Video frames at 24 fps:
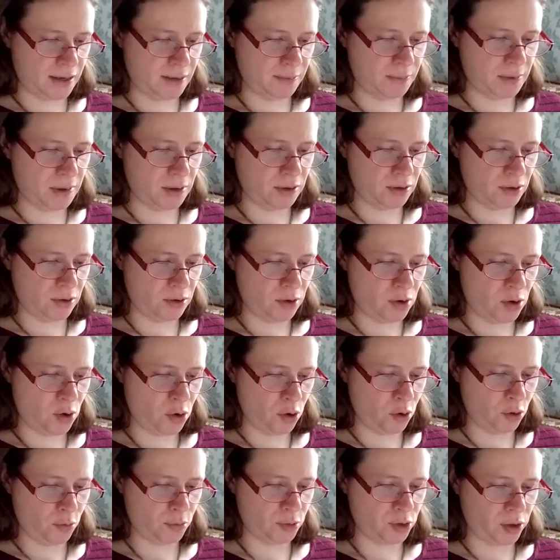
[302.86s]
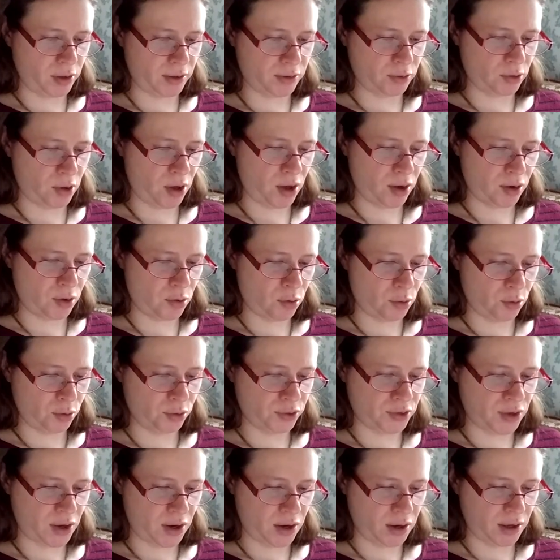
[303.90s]
he been home during that whole
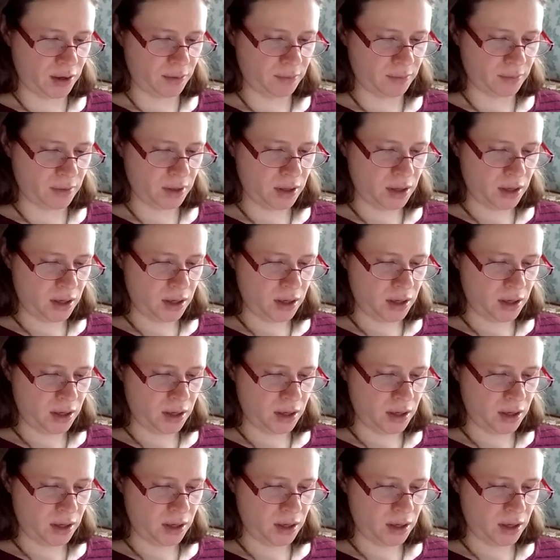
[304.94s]
time,